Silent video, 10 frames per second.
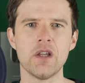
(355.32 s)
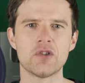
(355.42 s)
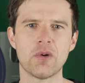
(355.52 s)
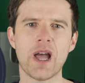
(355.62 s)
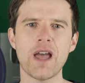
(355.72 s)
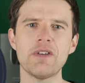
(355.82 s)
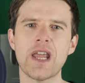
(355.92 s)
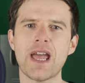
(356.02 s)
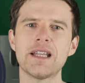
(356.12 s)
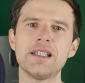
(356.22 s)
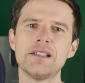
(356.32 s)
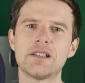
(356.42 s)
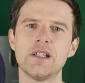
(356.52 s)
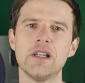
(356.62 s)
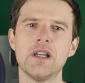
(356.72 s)
So I haven't added
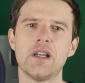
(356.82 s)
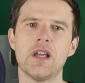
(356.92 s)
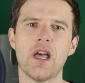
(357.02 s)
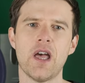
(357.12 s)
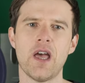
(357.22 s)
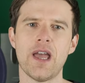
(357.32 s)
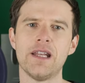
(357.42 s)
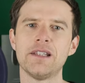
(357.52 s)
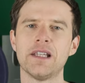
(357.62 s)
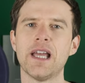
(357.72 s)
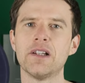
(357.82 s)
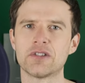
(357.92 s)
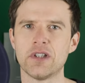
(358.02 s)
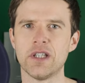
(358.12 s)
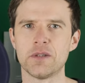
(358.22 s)
anything
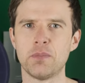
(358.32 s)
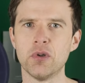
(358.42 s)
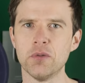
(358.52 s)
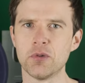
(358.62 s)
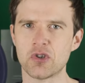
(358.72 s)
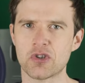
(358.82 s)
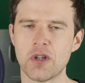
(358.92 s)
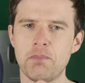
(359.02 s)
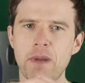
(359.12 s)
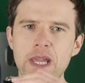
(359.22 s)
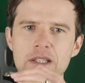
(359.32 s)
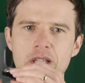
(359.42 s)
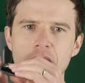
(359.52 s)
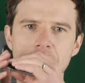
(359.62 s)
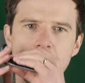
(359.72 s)
else at this point, but just the
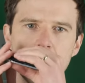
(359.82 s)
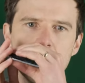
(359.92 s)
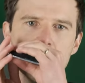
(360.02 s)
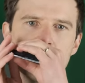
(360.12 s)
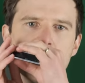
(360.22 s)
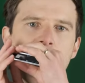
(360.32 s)
basic notes.